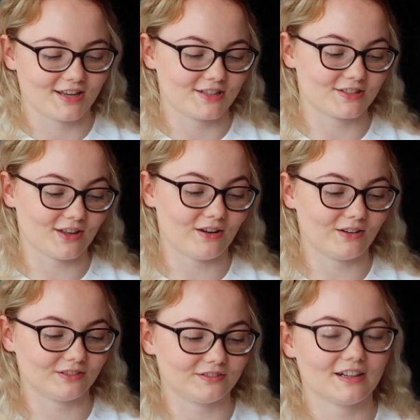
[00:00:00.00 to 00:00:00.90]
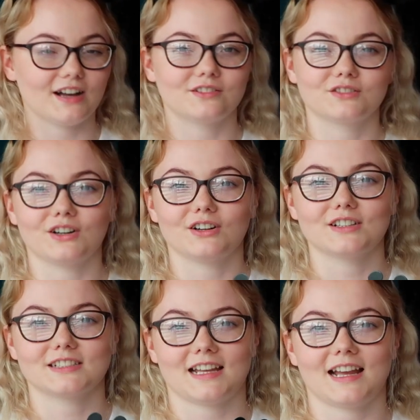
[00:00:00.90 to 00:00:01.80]
So, of
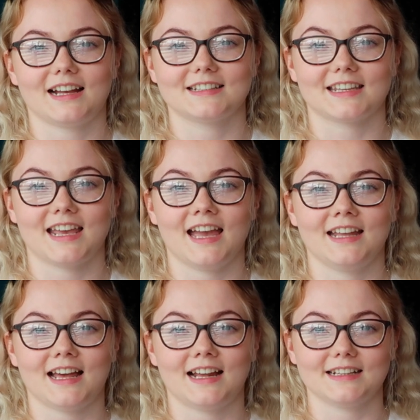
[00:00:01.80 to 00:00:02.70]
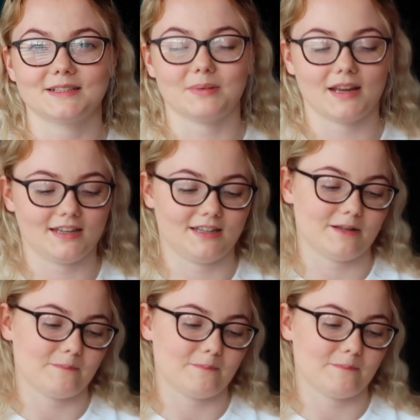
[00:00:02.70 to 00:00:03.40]
course, I had to get an Alice pin.